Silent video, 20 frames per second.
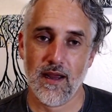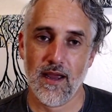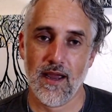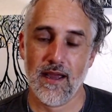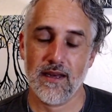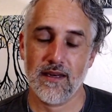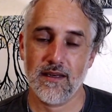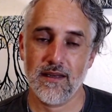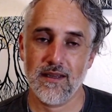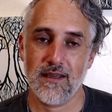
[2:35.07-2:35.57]

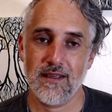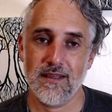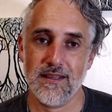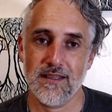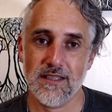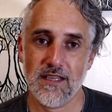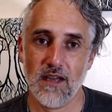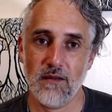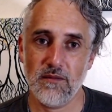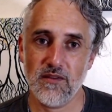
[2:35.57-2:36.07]
and this
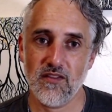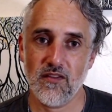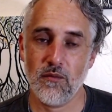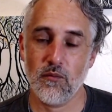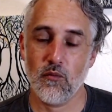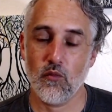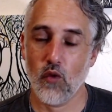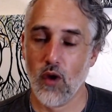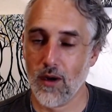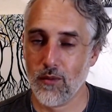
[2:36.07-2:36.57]
comes
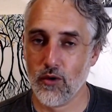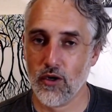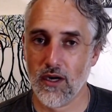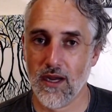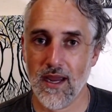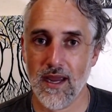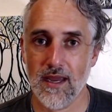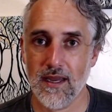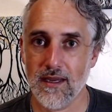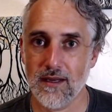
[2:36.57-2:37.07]
from Robert
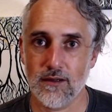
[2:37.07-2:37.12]
Kegan,